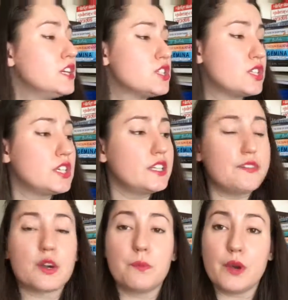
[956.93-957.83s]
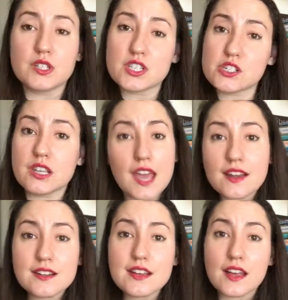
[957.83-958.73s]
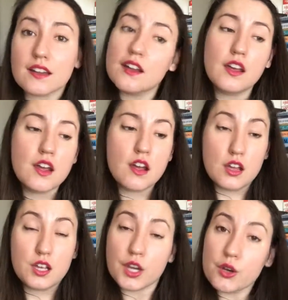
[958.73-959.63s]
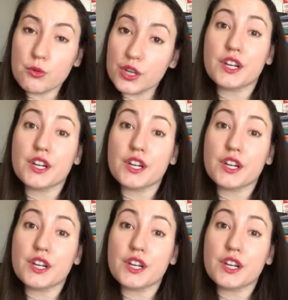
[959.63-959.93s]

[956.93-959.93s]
to deliver books to Canada. Who would